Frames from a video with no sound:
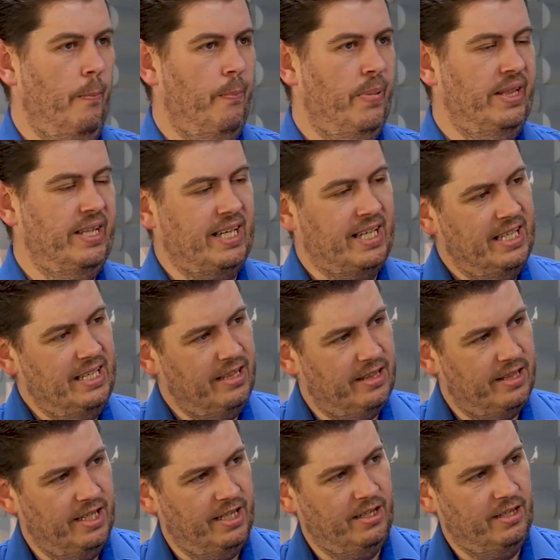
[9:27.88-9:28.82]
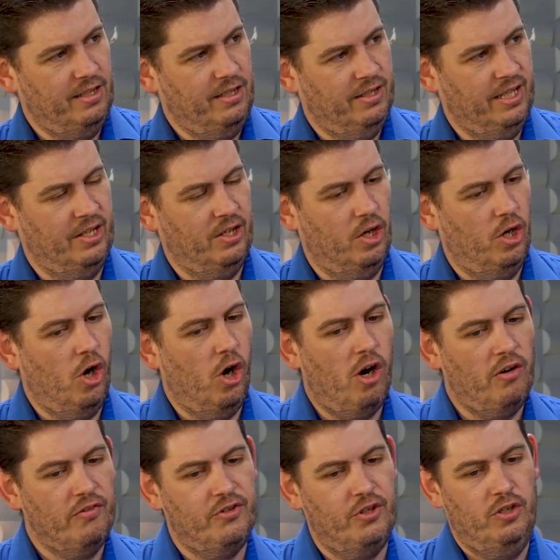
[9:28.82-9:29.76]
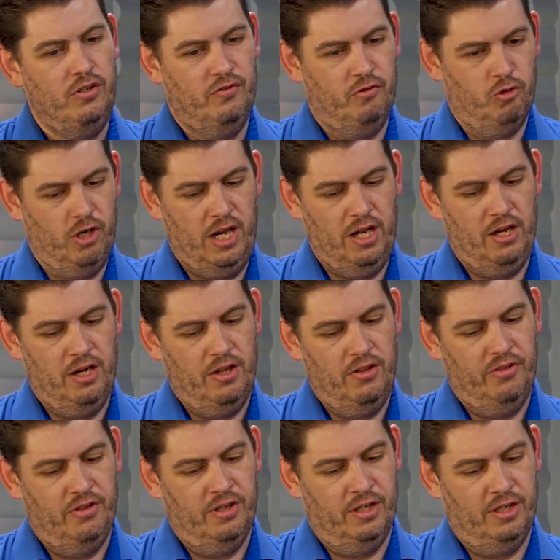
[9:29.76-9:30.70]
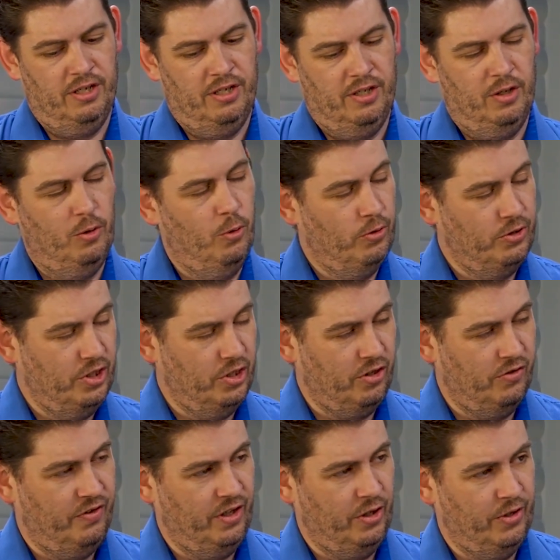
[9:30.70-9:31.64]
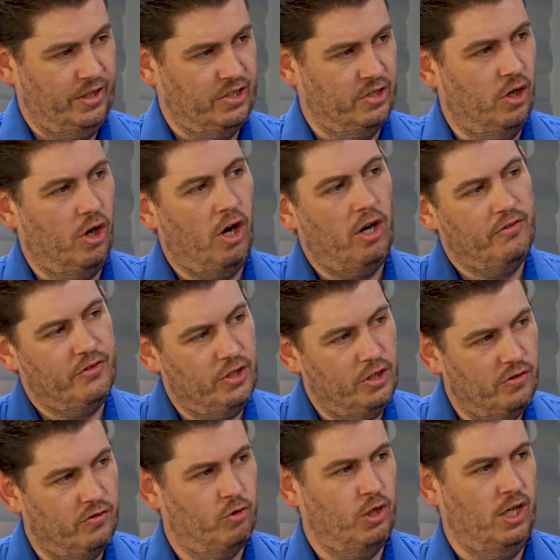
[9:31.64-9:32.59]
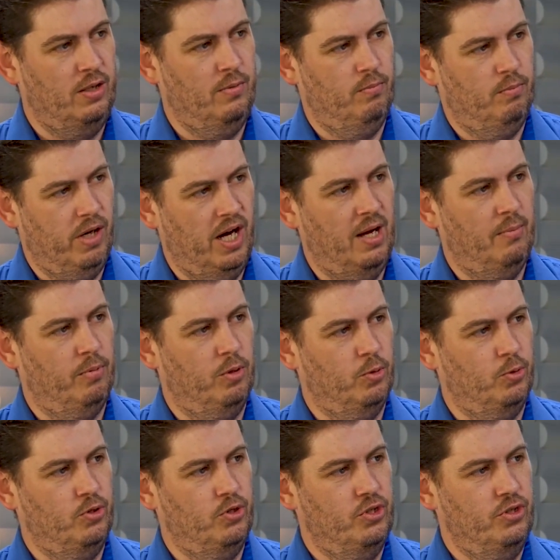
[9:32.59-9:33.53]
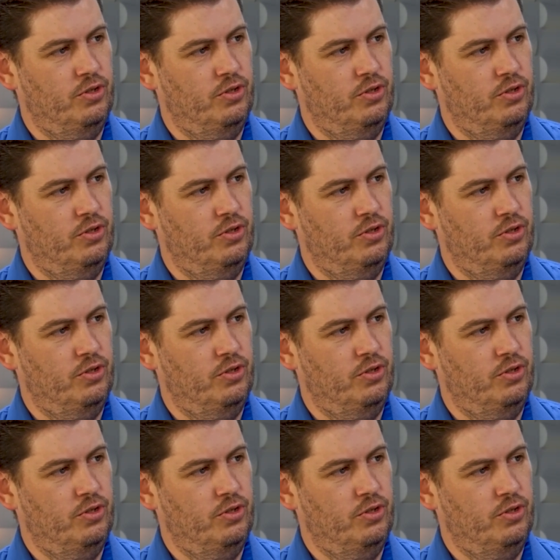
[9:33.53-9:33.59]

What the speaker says: But the key thing that after you've run the auto configuration, after you've run Biamp launch,